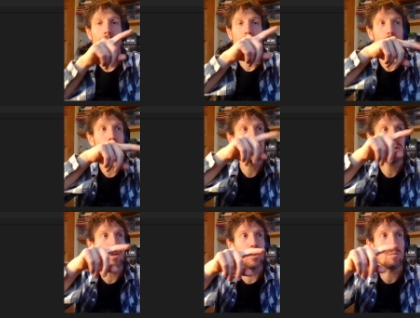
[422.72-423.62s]
this will sort
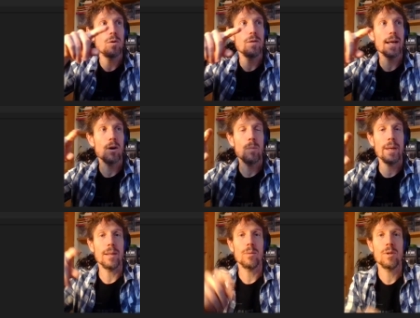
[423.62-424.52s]
of smooth it out a
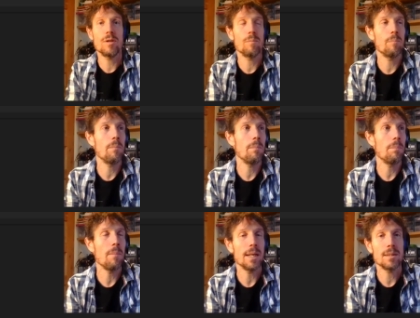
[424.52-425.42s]
bit, which
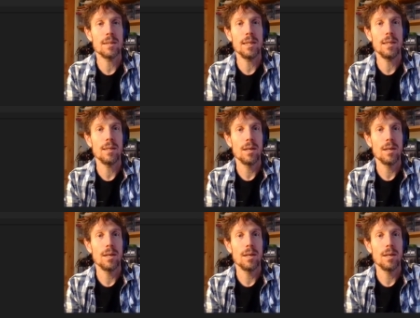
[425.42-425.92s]
makes the,